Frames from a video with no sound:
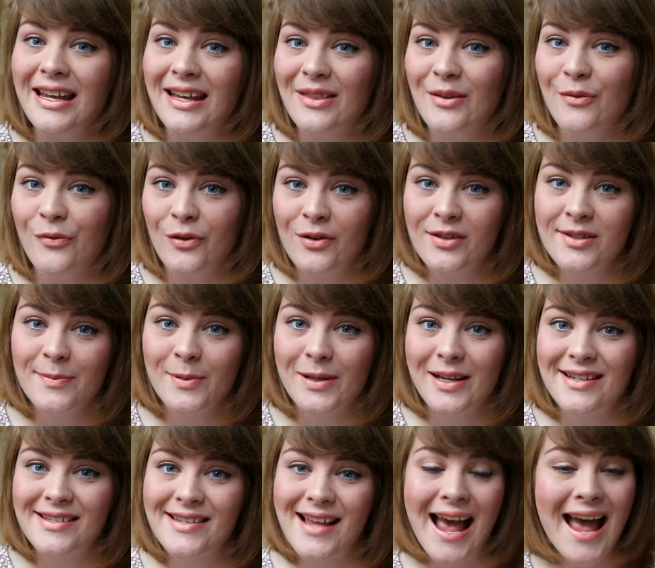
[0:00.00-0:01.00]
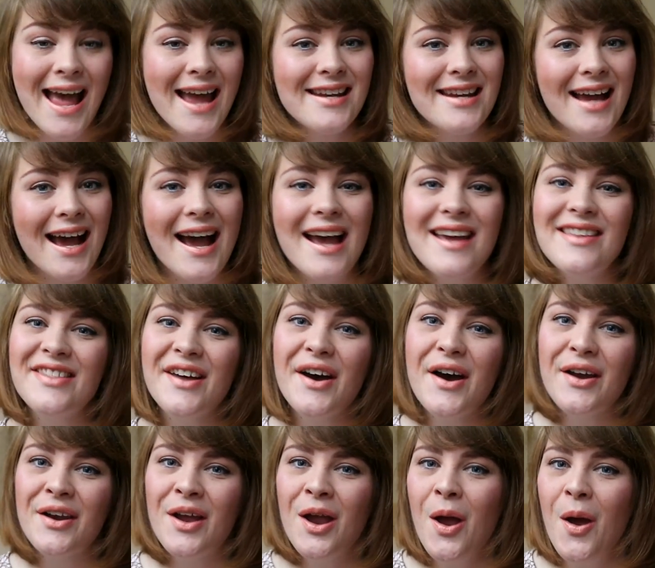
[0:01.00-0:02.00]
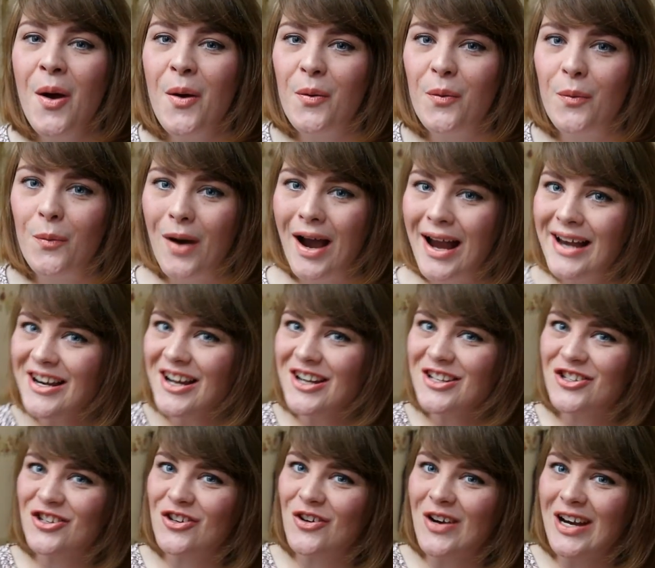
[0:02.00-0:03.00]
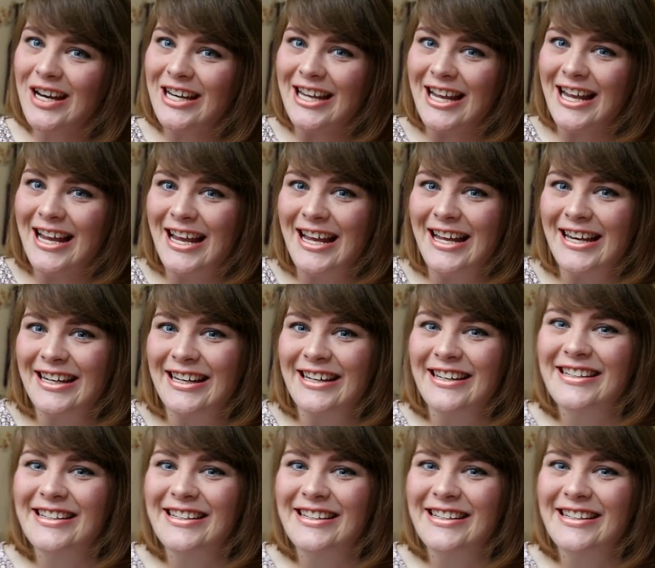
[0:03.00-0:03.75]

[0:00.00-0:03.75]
in the first place and I thought, why not join in?